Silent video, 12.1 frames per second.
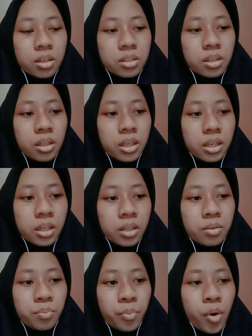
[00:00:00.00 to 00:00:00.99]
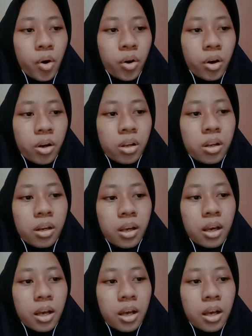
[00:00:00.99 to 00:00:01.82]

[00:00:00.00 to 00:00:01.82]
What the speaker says: silicon, boron,